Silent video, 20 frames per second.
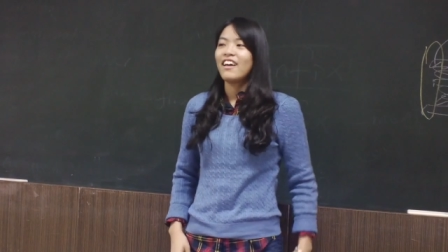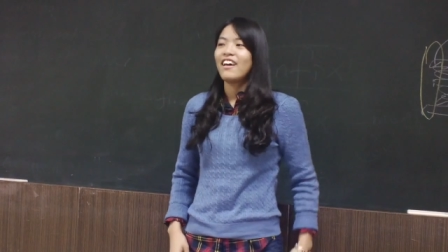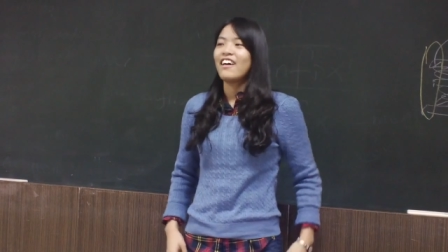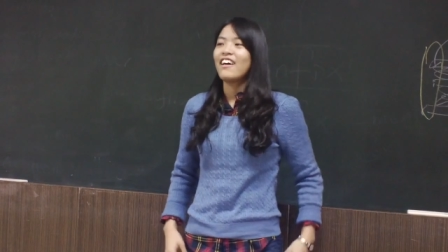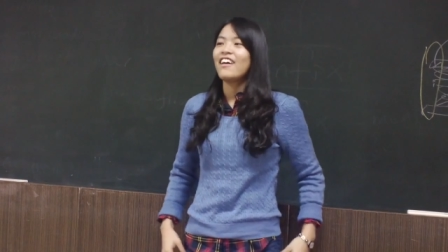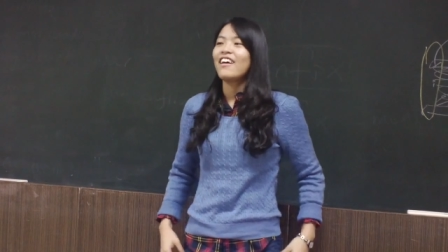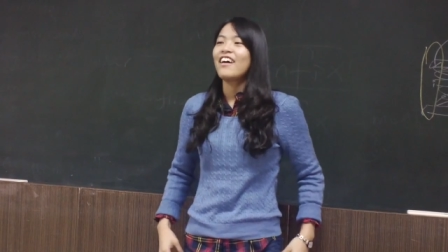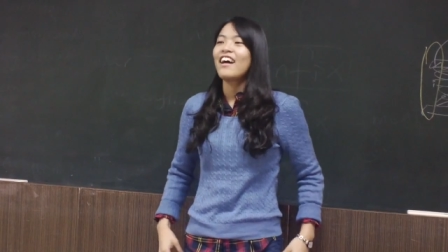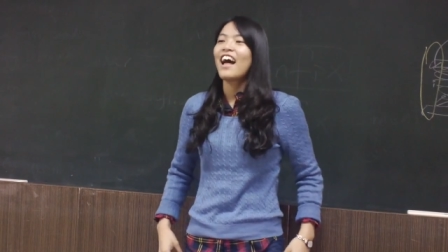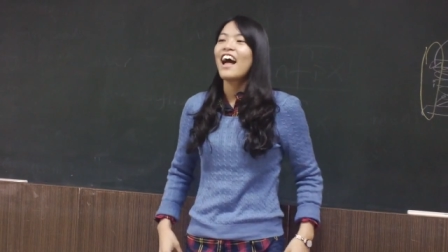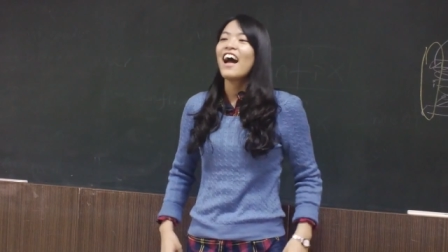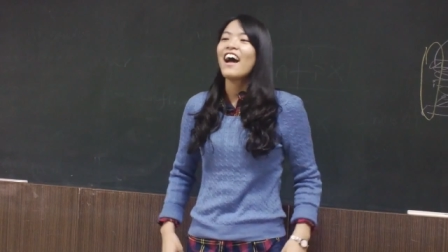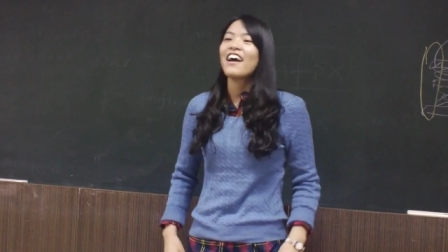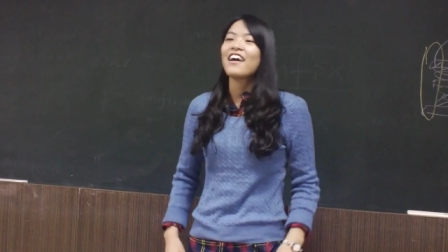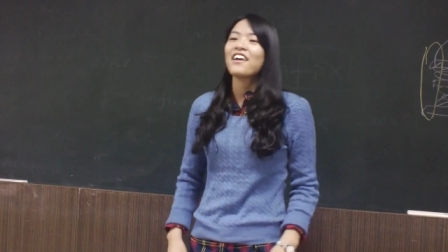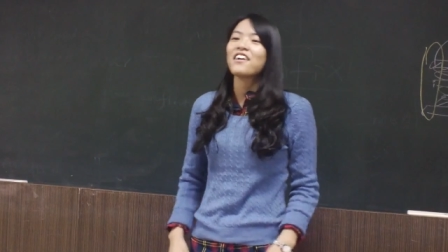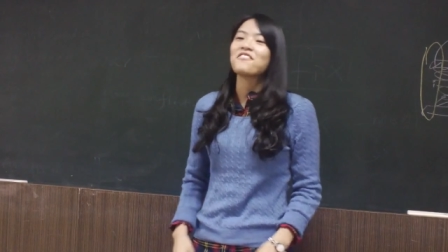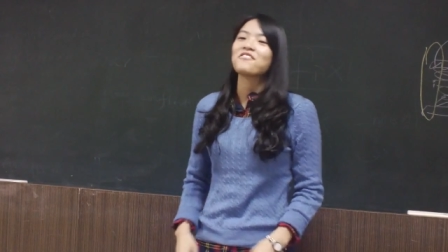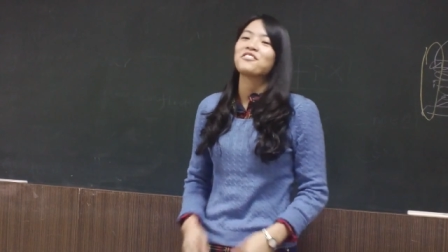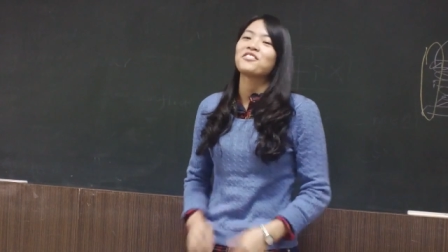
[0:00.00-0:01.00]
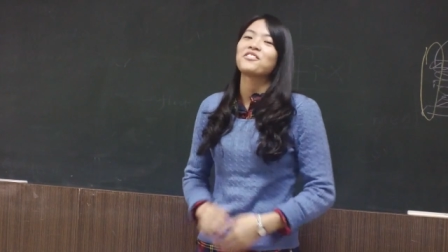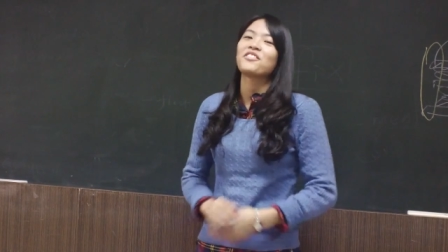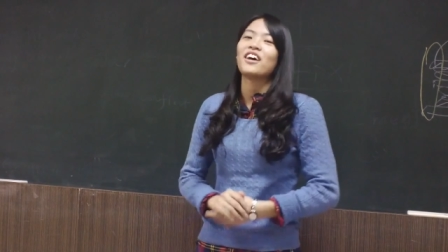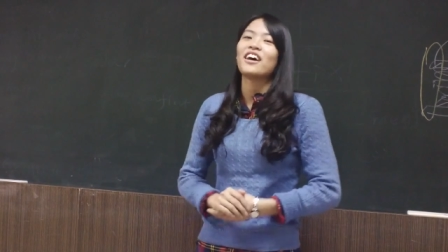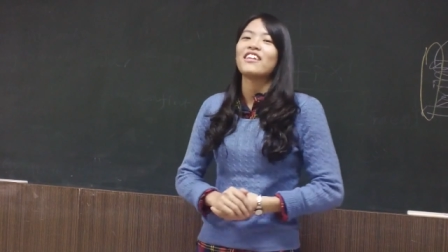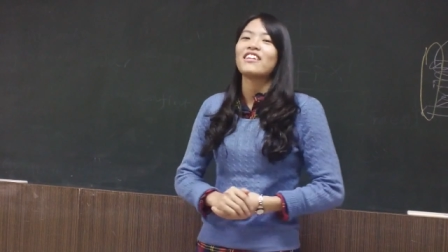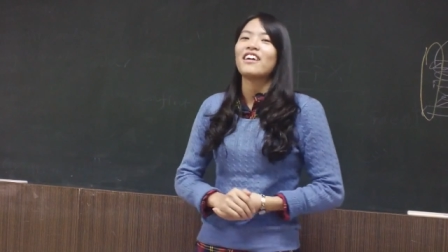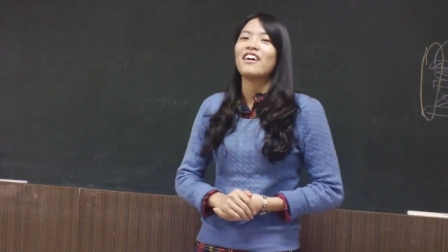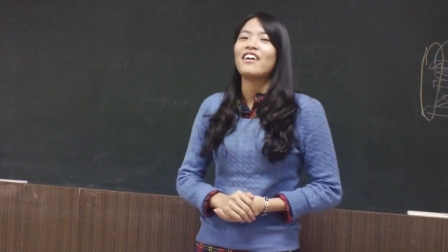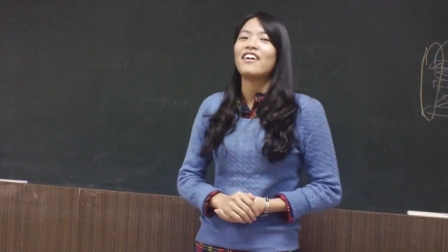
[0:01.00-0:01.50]
Uh, hi
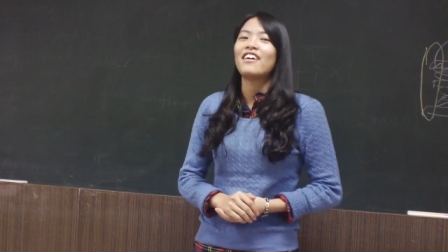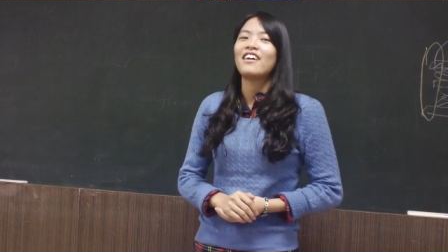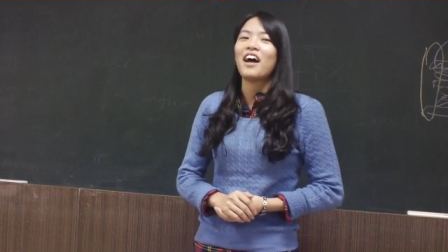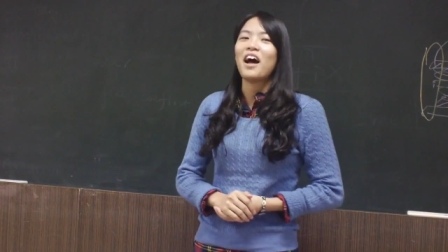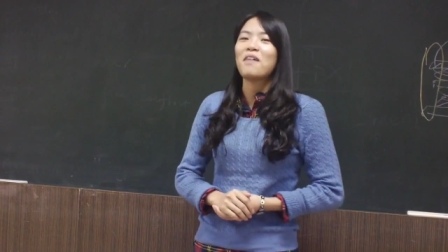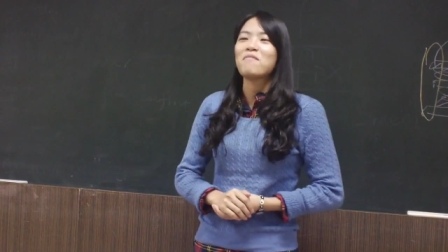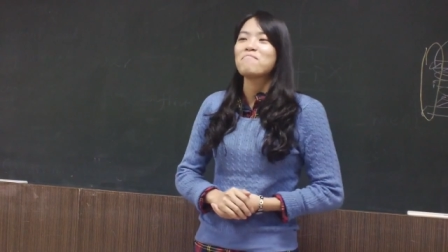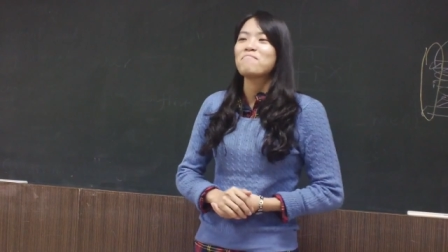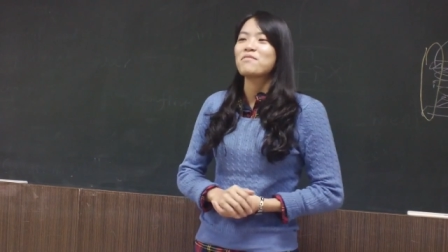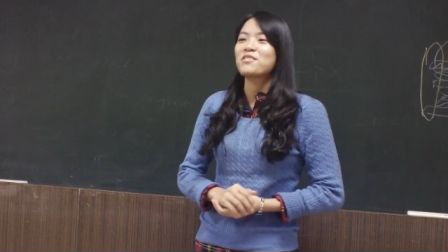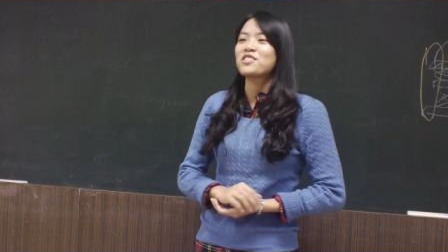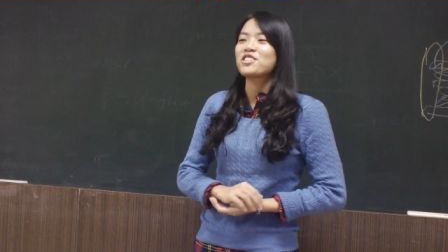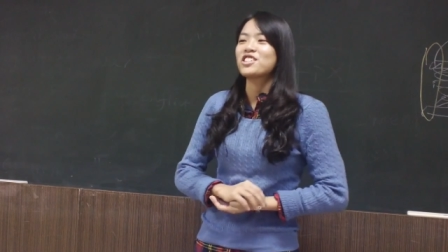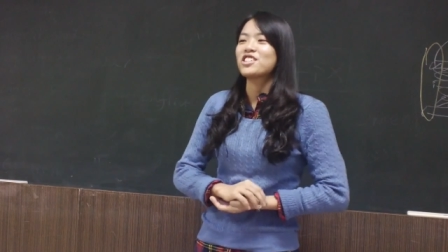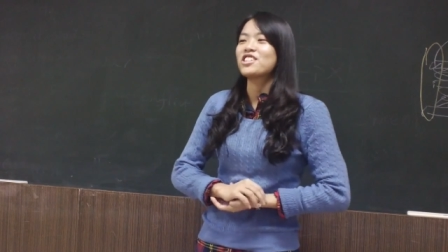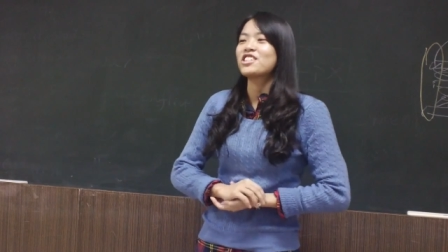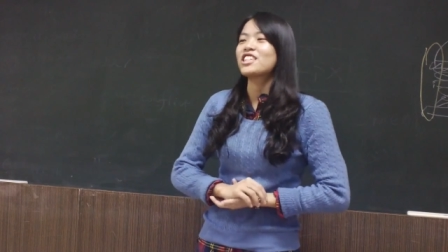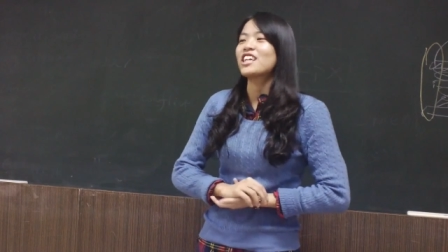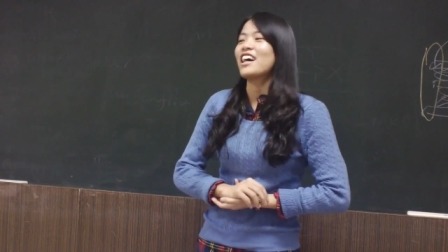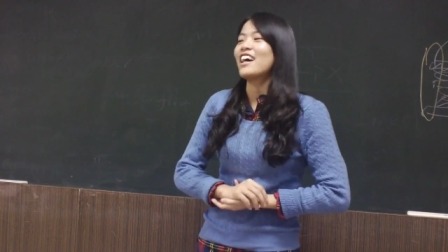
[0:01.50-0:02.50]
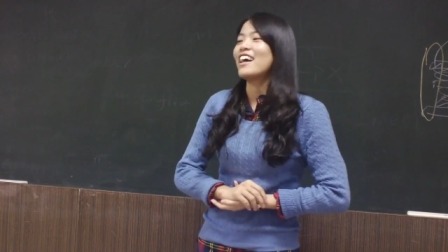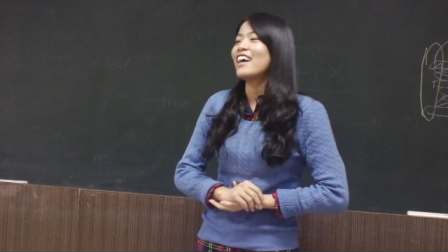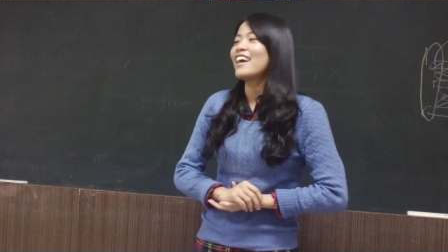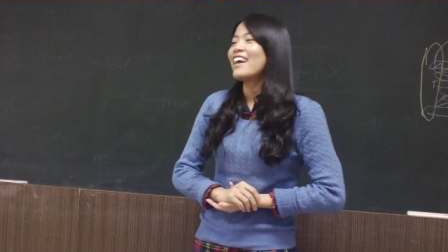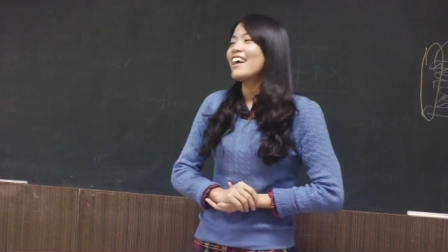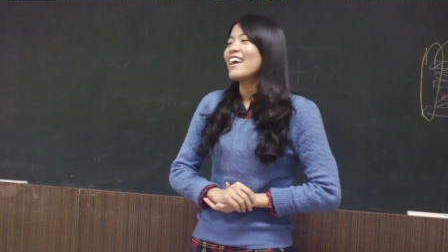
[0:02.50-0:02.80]
everyone, uh, I'm Patricia